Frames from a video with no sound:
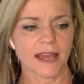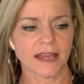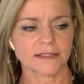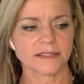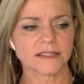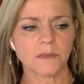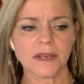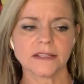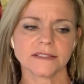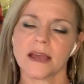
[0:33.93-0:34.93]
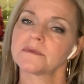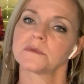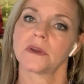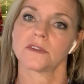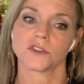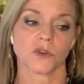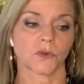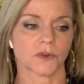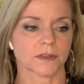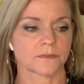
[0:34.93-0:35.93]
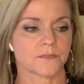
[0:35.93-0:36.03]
and somebody taps me on the shoulder.